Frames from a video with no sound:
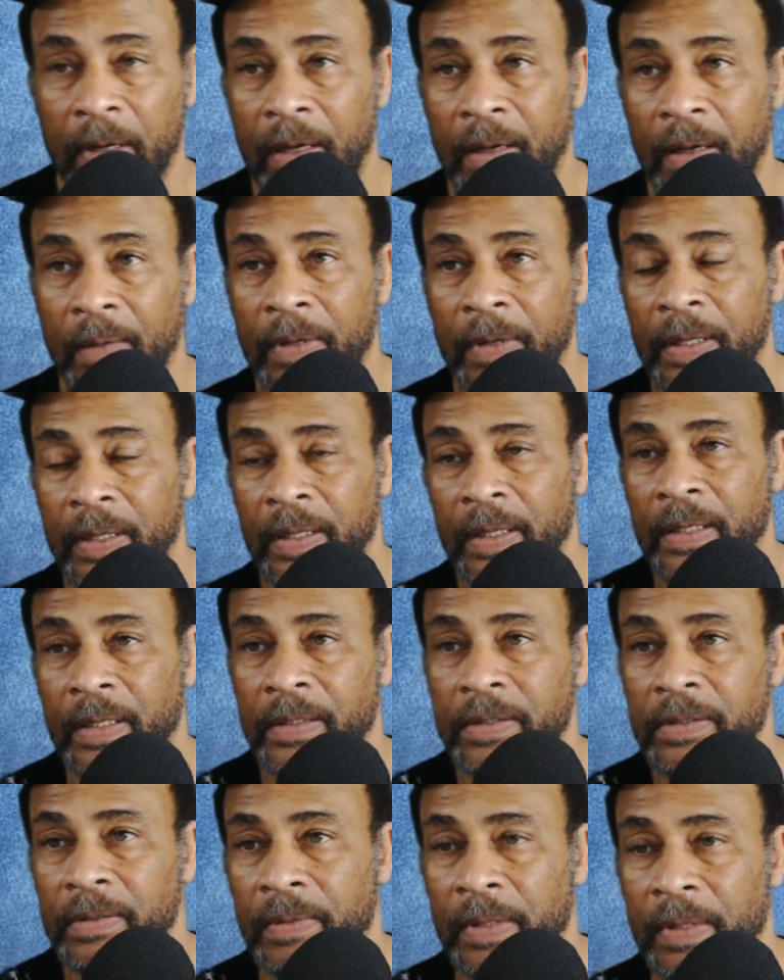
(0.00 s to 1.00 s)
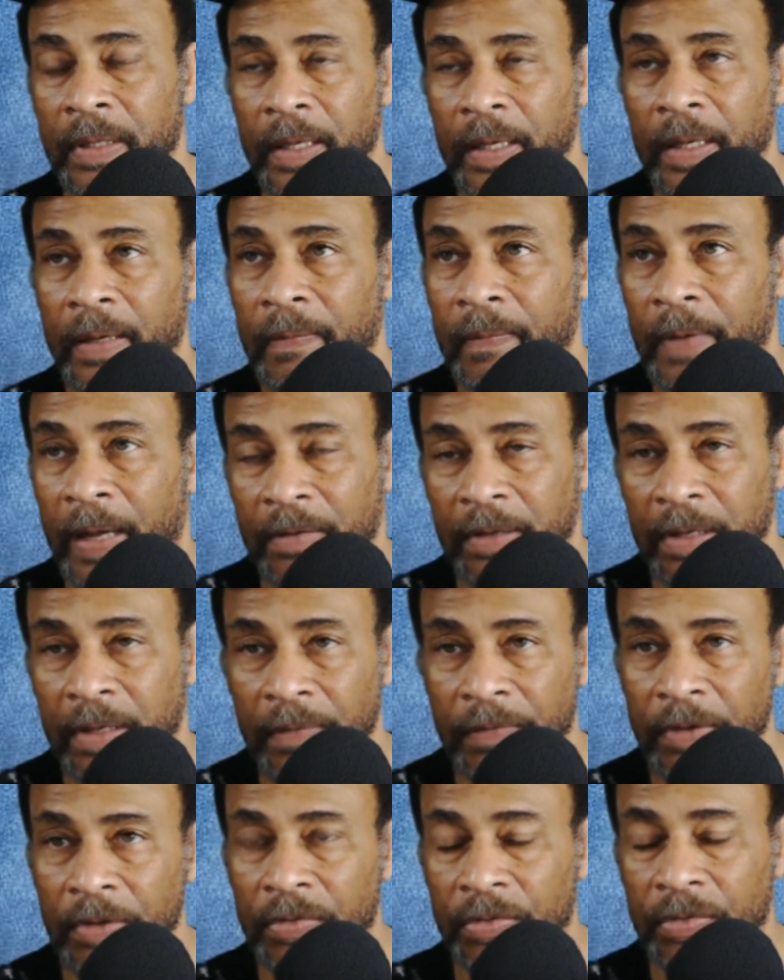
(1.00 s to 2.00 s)
and I'll
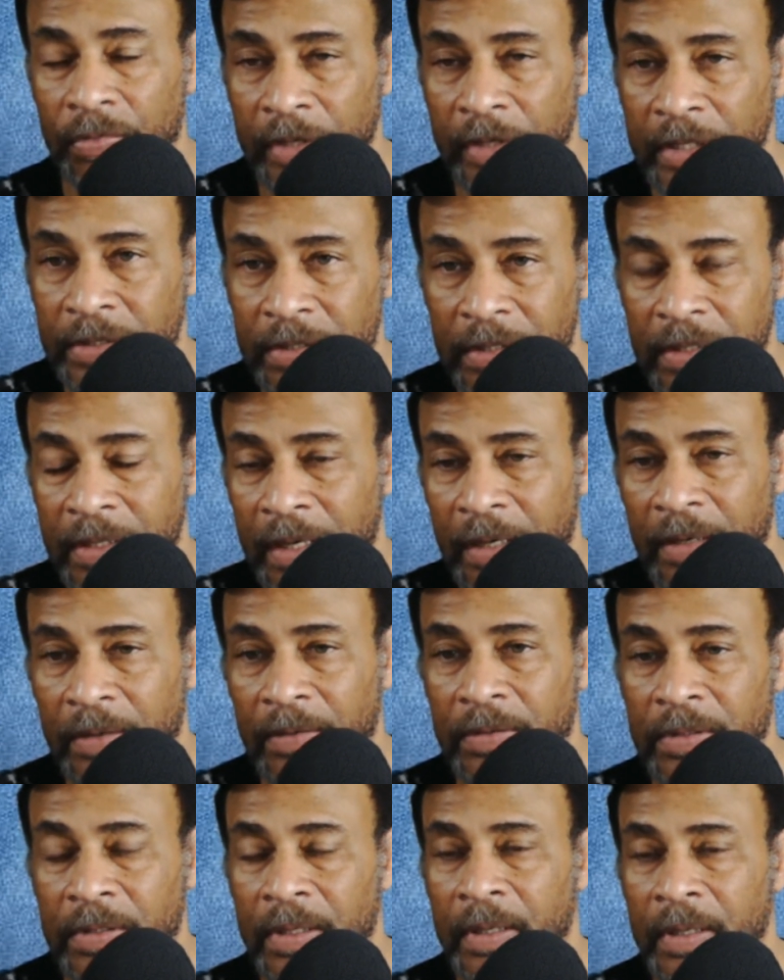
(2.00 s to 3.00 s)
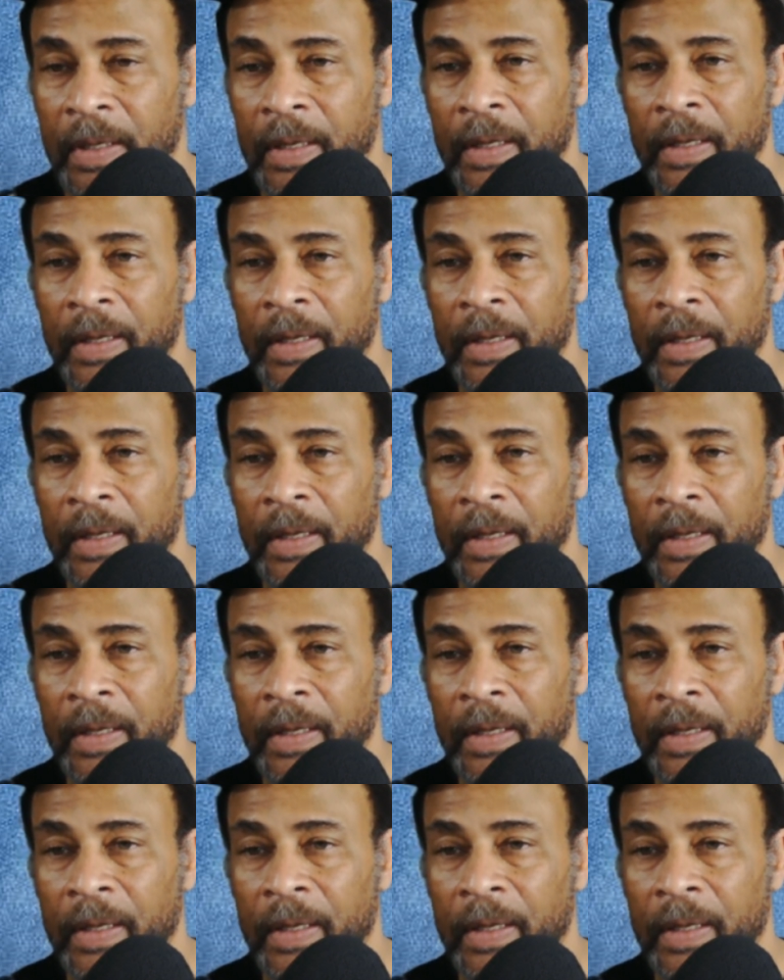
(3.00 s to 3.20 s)
give you 3 scenarios.